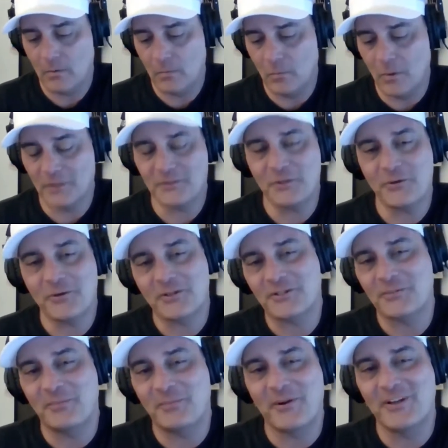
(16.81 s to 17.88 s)
What's your
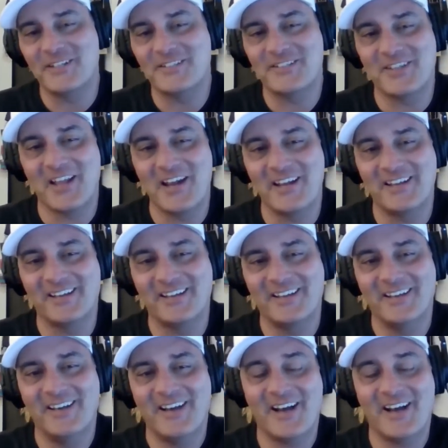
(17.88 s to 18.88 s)
experience like?